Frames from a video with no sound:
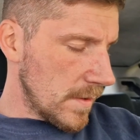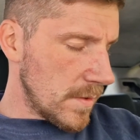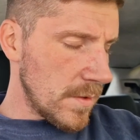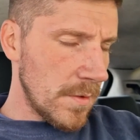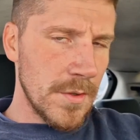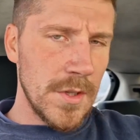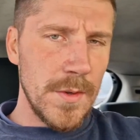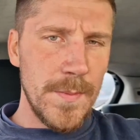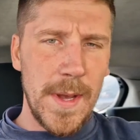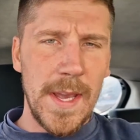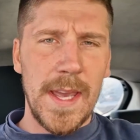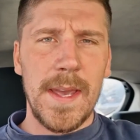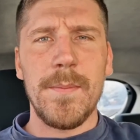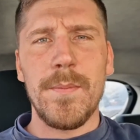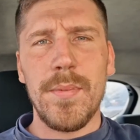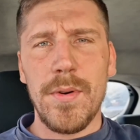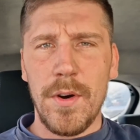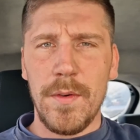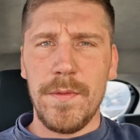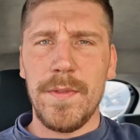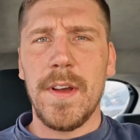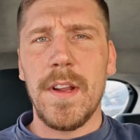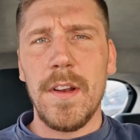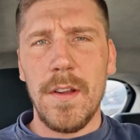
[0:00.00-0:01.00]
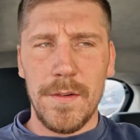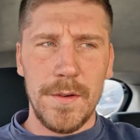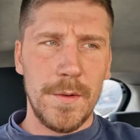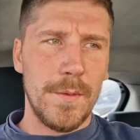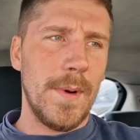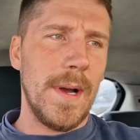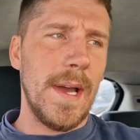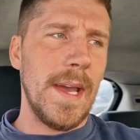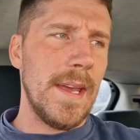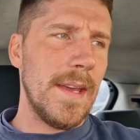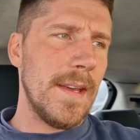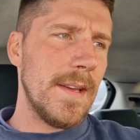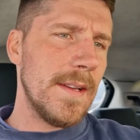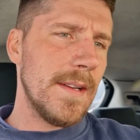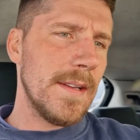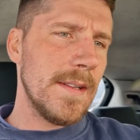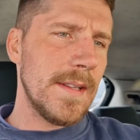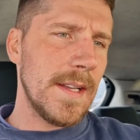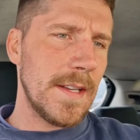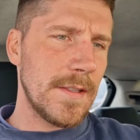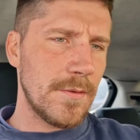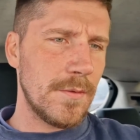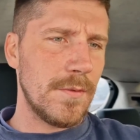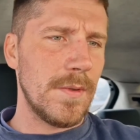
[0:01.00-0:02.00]
as long as you're making profit along the way,
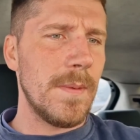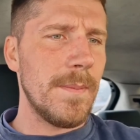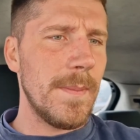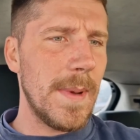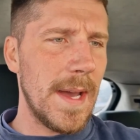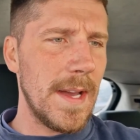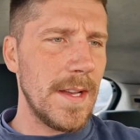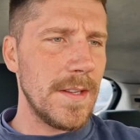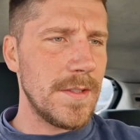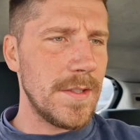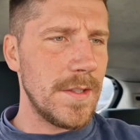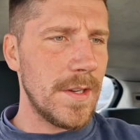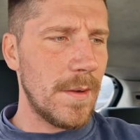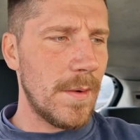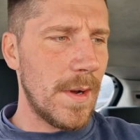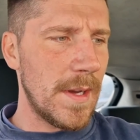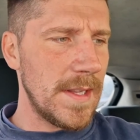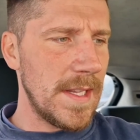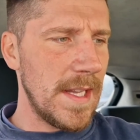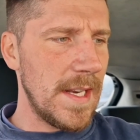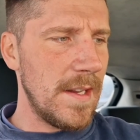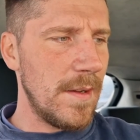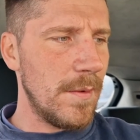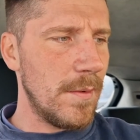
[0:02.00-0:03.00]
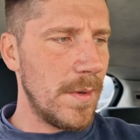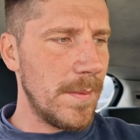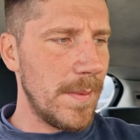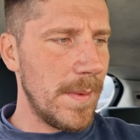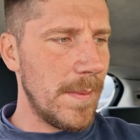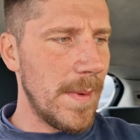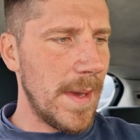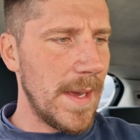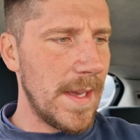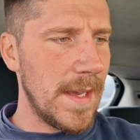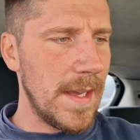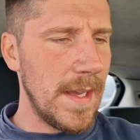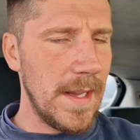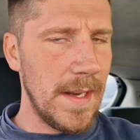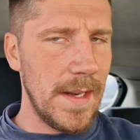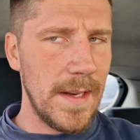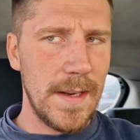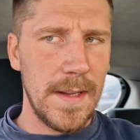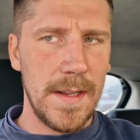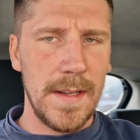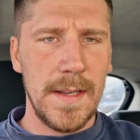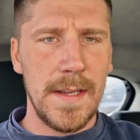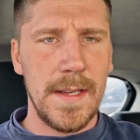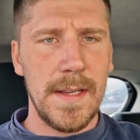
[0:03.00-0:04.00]
that's all that matters. You know, ideally you want to be
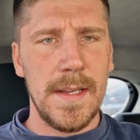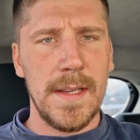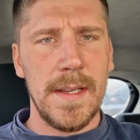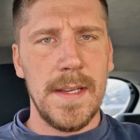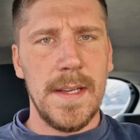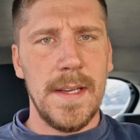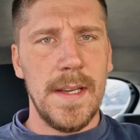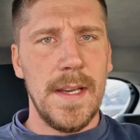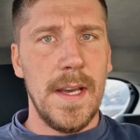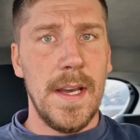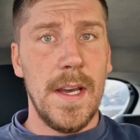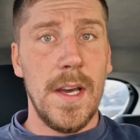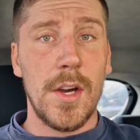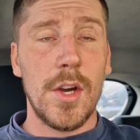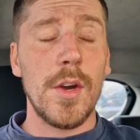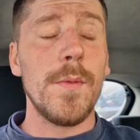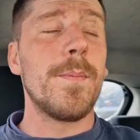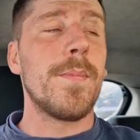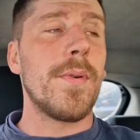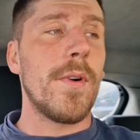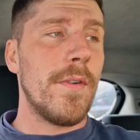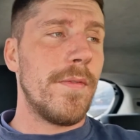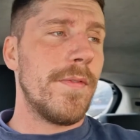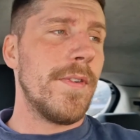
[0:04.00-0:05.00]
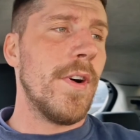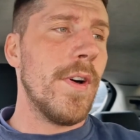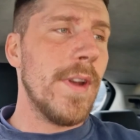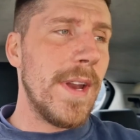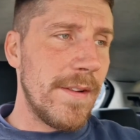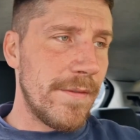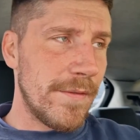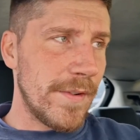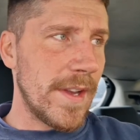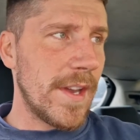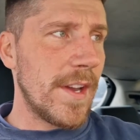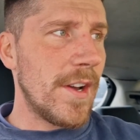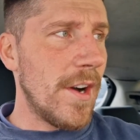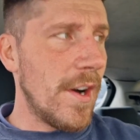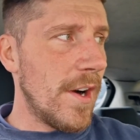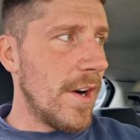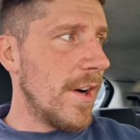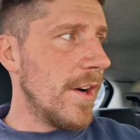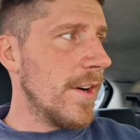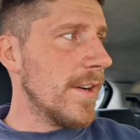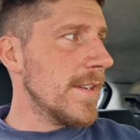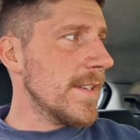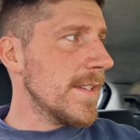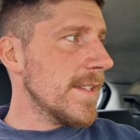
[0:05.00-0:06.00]
making a good profit on every
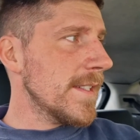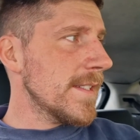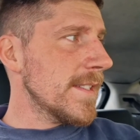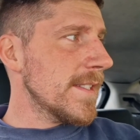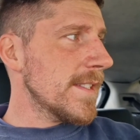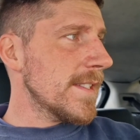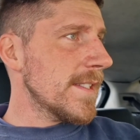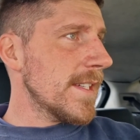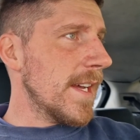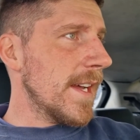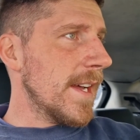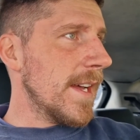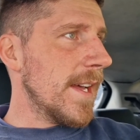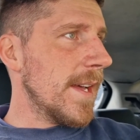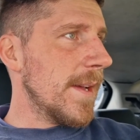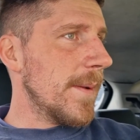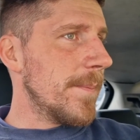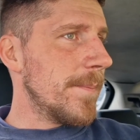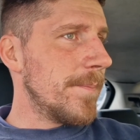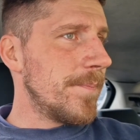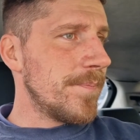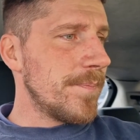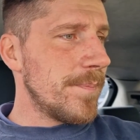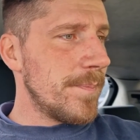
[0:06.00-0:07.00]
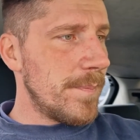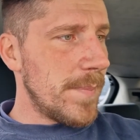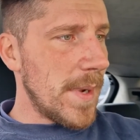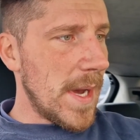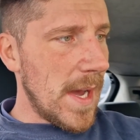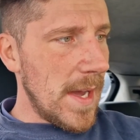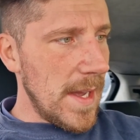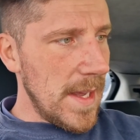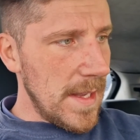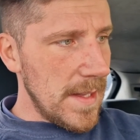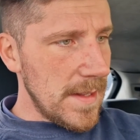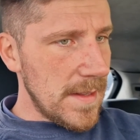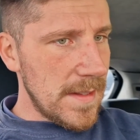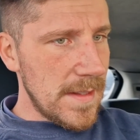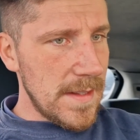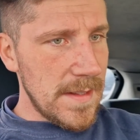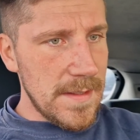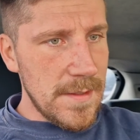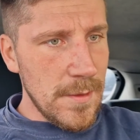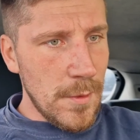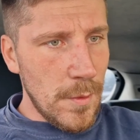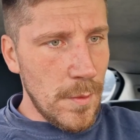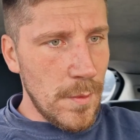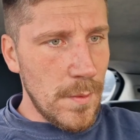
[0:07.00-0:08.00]
car. But
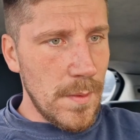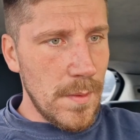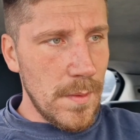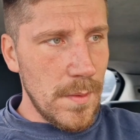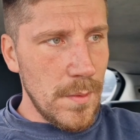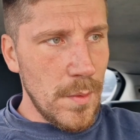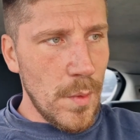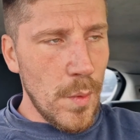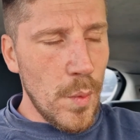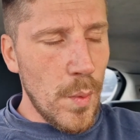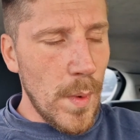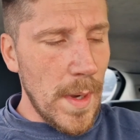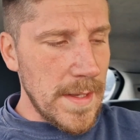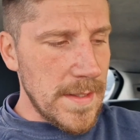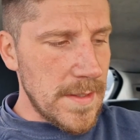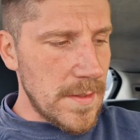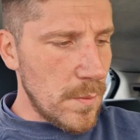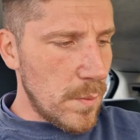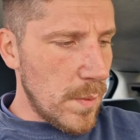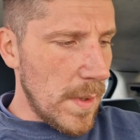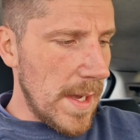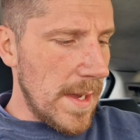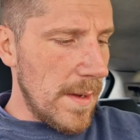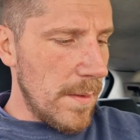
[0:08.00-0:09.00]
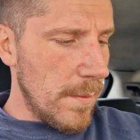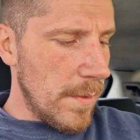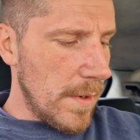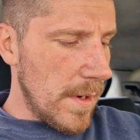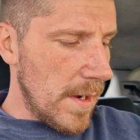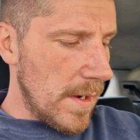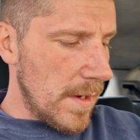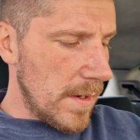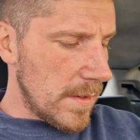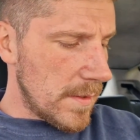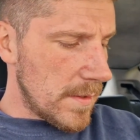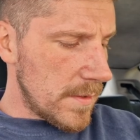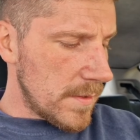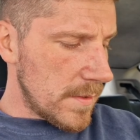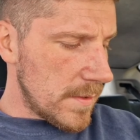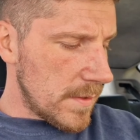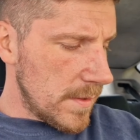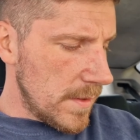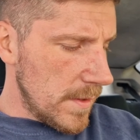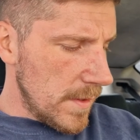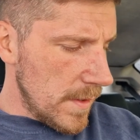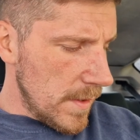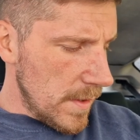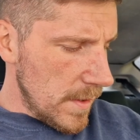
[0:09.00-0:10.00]
it's not always the way it
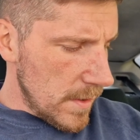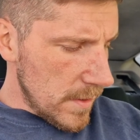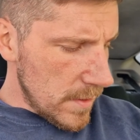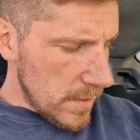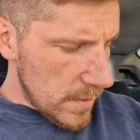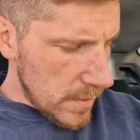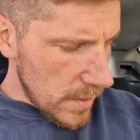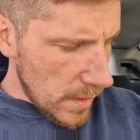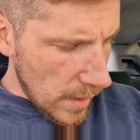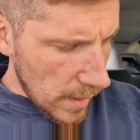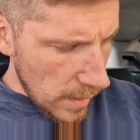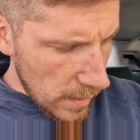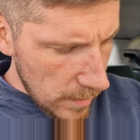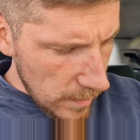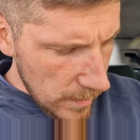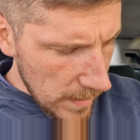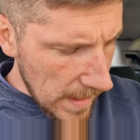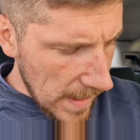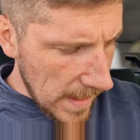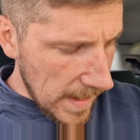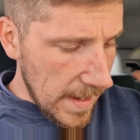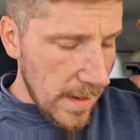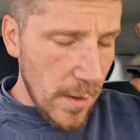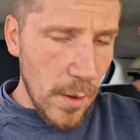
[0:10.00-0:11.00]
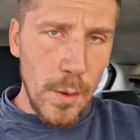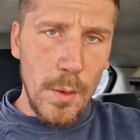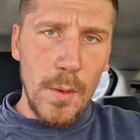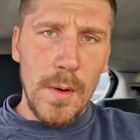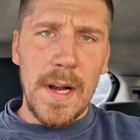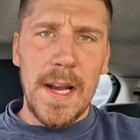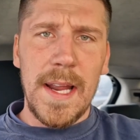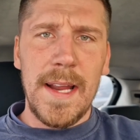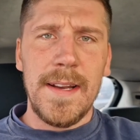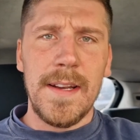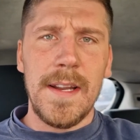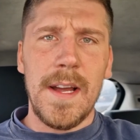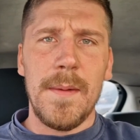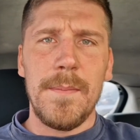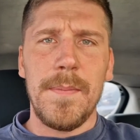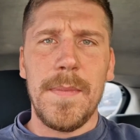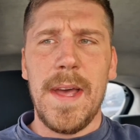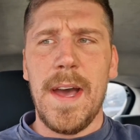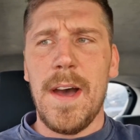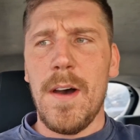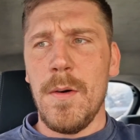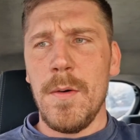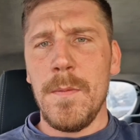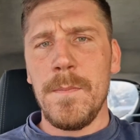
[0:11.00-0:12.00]
works. So yeah, all cleaned up
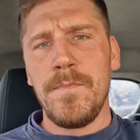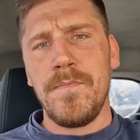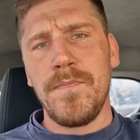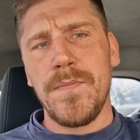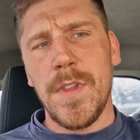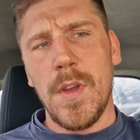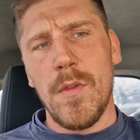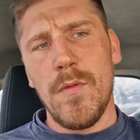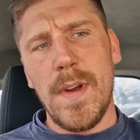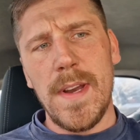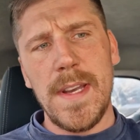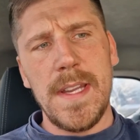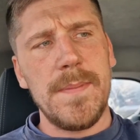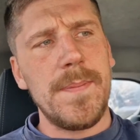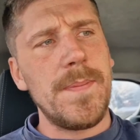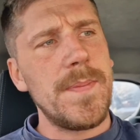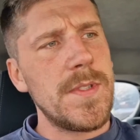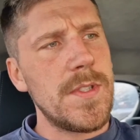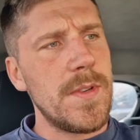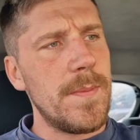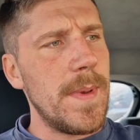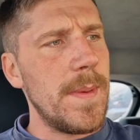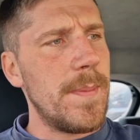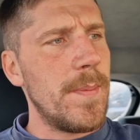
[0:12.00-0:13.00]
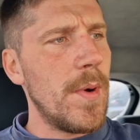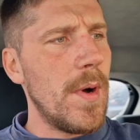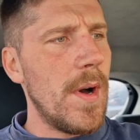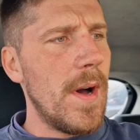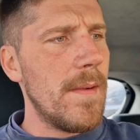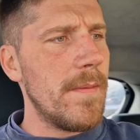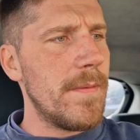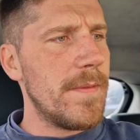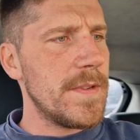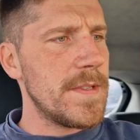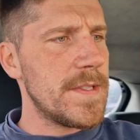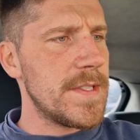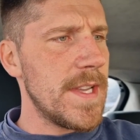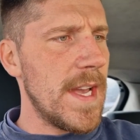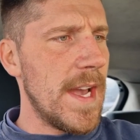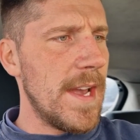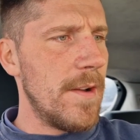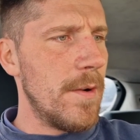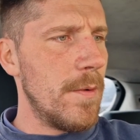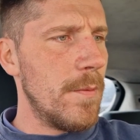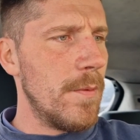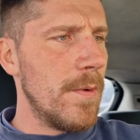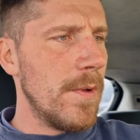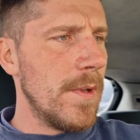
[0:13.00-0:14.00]
now, ready to be put up for
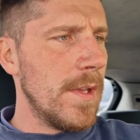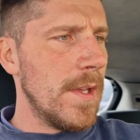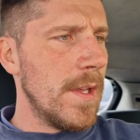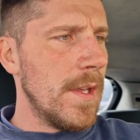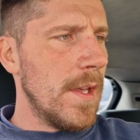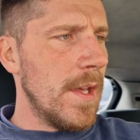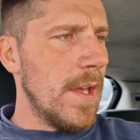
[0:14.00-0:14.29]
sale.